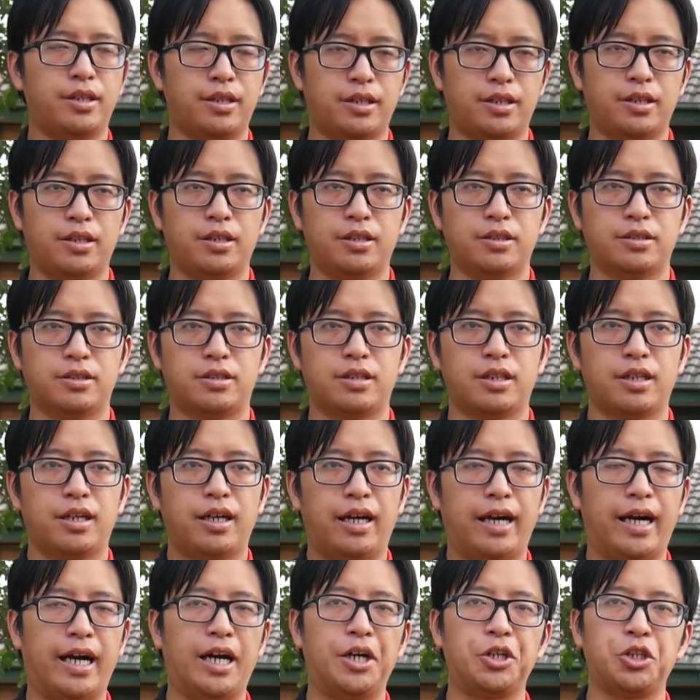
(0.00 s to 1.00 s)
is
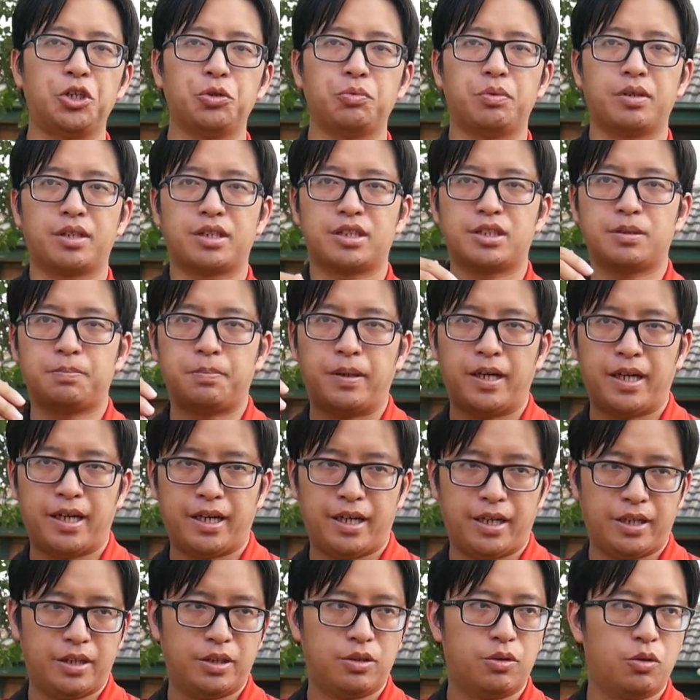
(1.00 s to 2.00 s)
how you
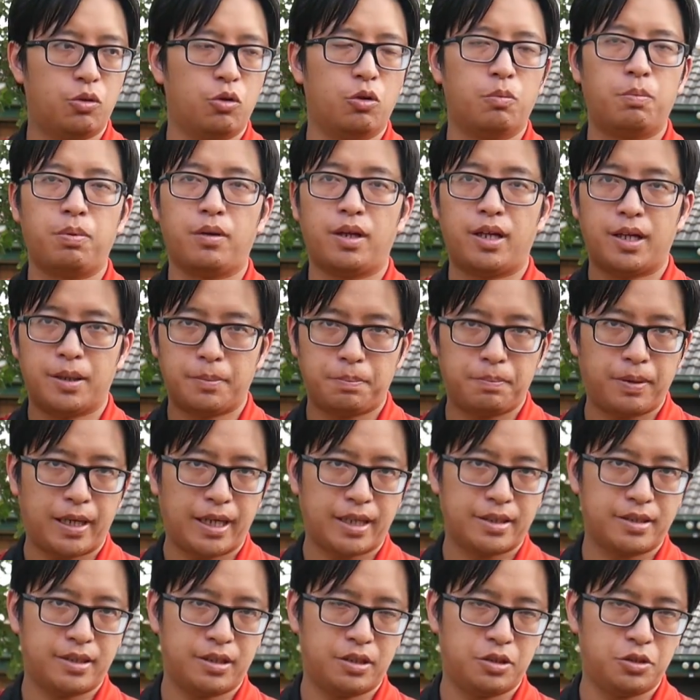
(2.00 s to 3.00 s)
expand or apply
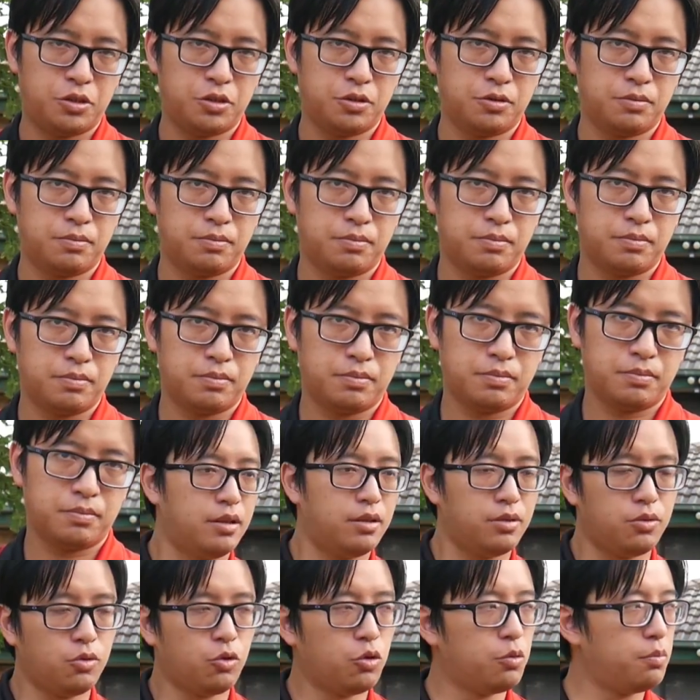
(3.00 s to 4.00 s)
back tension.
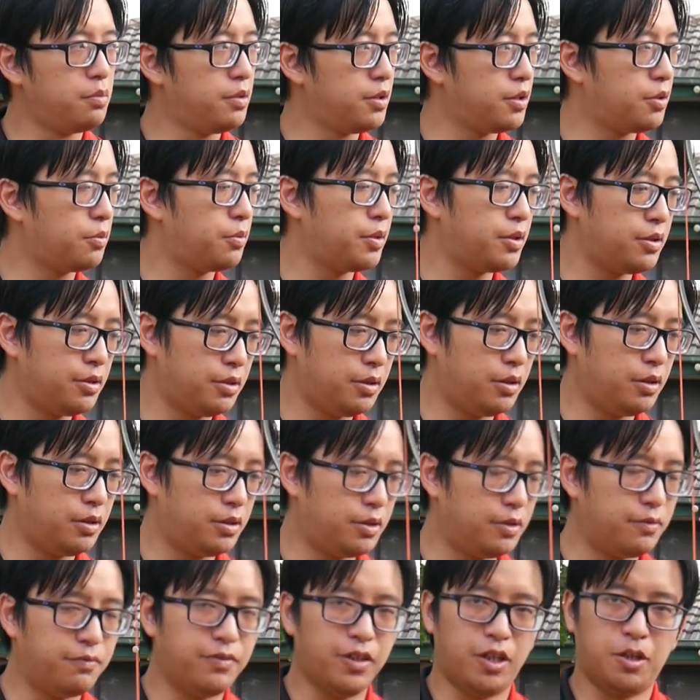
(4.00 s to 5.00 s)
And normally when you
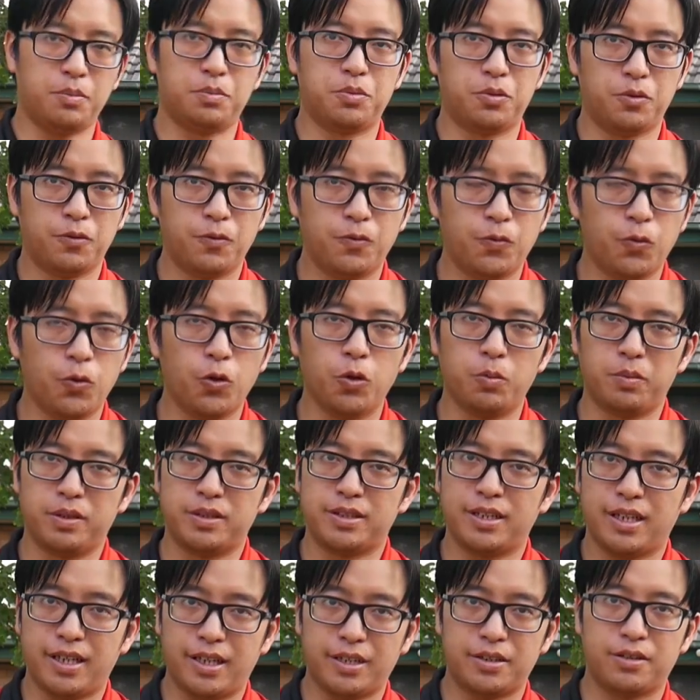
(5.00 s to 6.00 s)
develop new form,
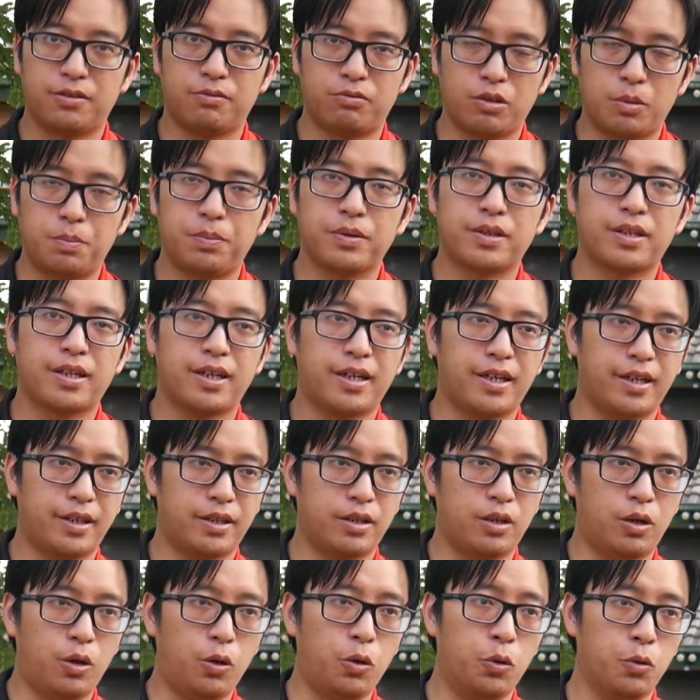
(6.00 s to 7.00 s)
it's hard to replicate
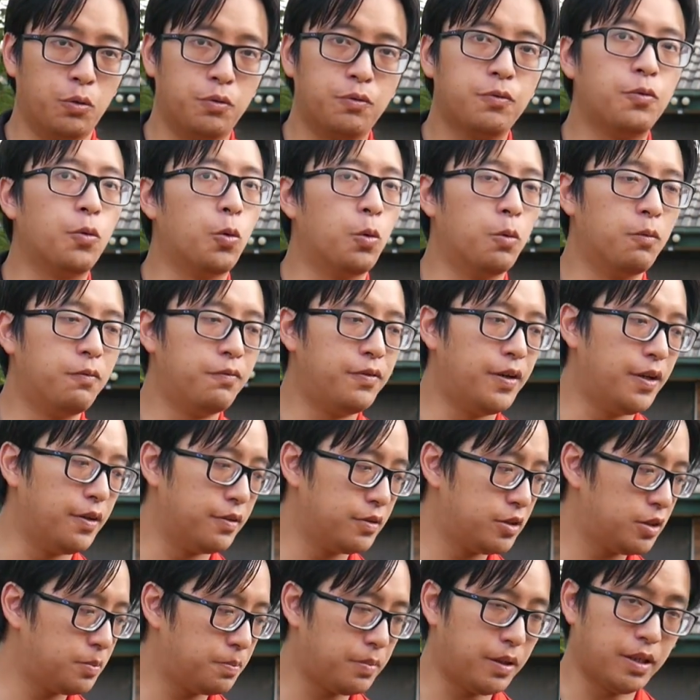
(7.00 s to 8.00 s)
old form
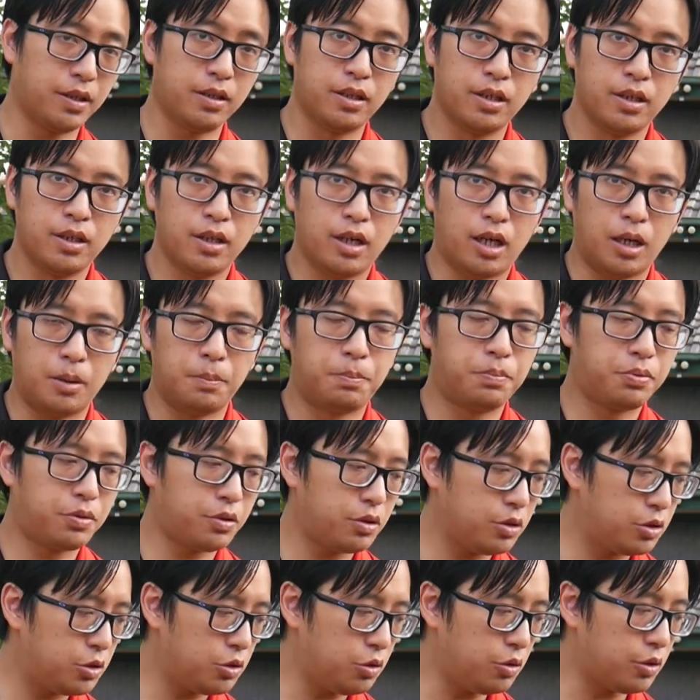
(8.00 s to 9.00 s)
faults, but I'm
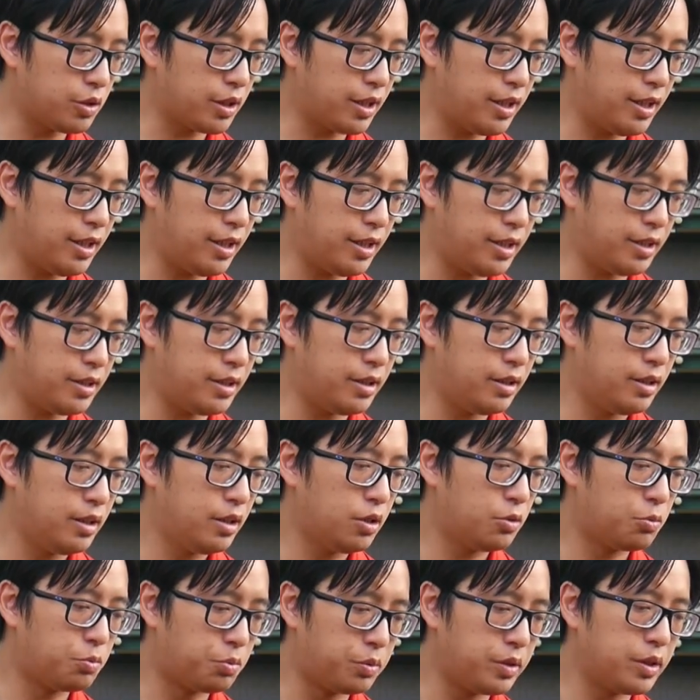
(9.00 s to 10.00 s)
pretty sure I can
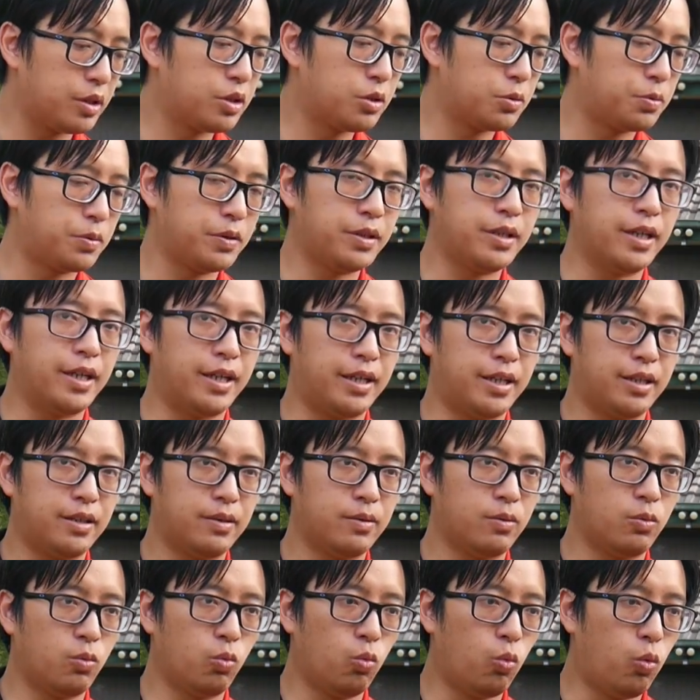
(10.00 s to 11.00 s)
recreate
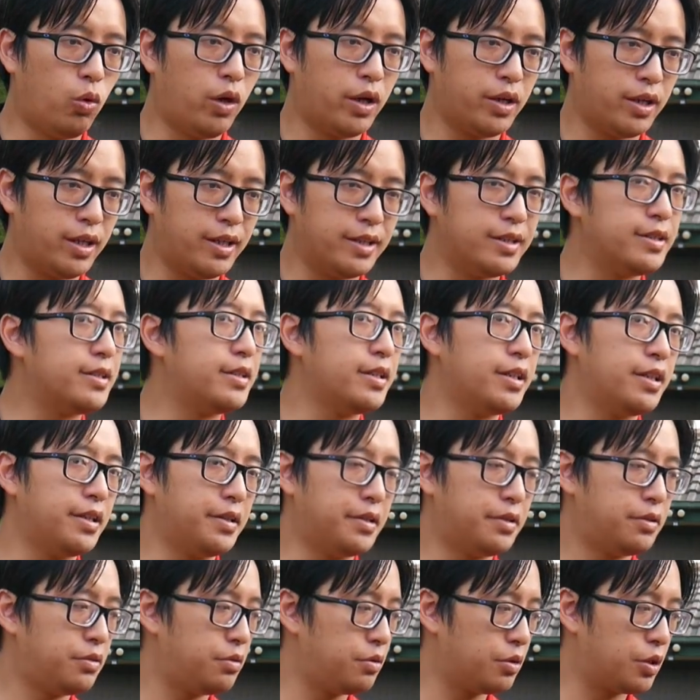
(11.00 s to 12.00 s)
what I
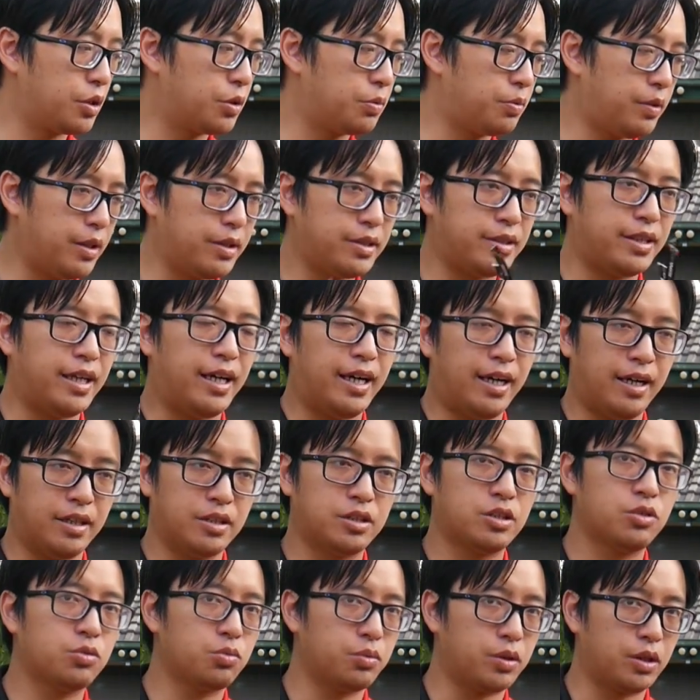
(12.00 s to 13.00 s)
did to create the
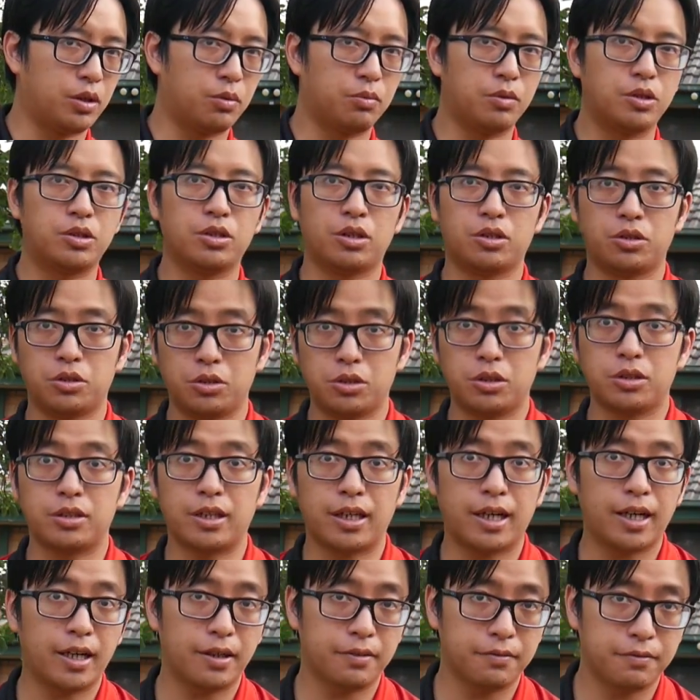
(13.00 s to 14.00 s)
outswing, which I used to
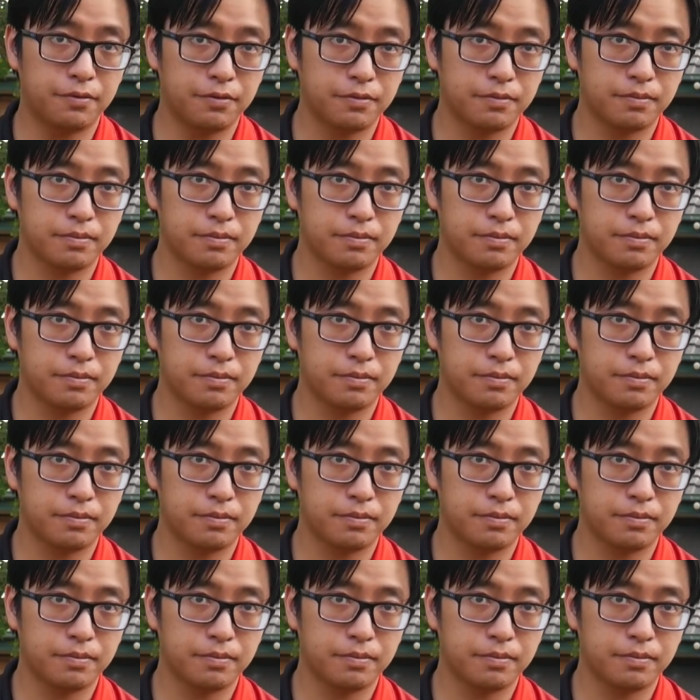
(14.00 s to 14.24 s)
have.